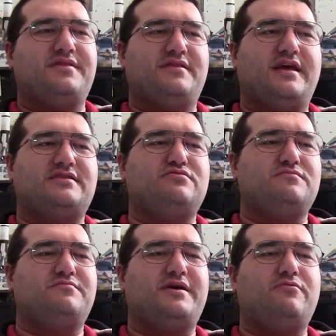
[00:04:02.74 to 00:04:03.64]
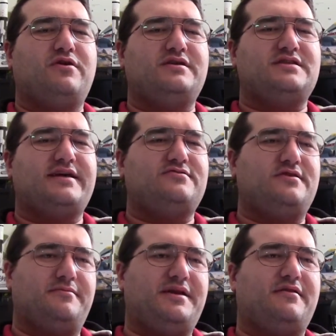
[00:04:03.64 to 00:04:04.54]
Next big one is actually
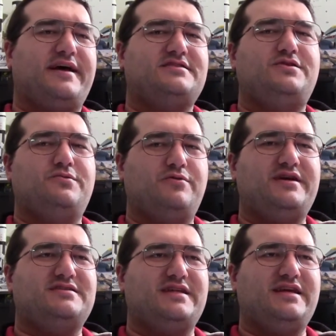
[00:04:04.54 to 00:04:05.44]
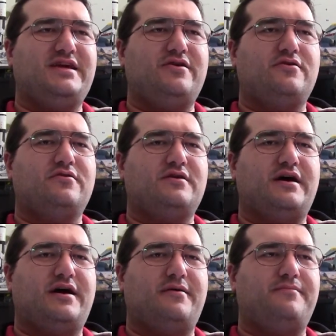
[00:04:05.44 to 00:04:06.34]
going to be the last 2 weeks of the year,
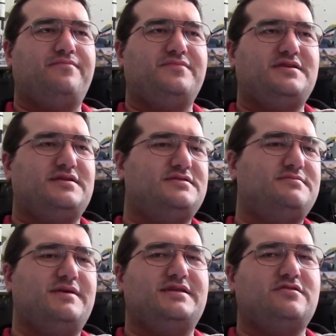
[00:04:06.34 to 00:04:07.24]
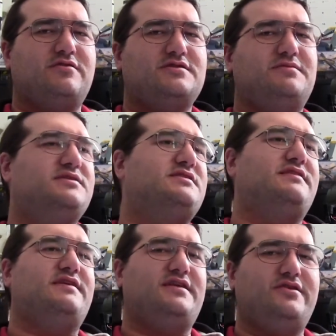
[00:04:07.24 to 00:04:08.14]
since it's Christmas
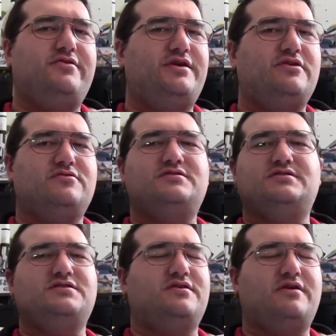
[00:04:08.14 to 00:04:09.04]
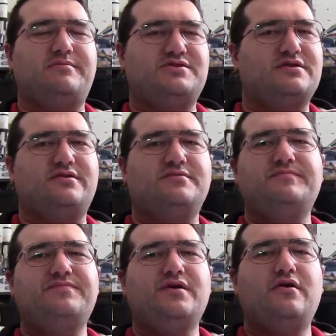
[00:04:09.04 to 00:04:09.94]
and then New Year's. So I'm just going to
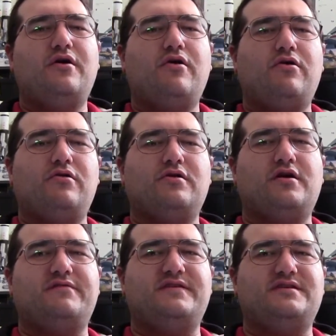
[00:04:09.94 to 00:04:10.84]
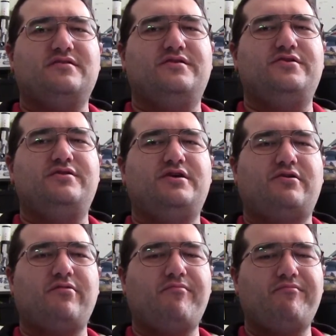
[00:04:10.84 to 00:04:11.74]
hold off until New Year,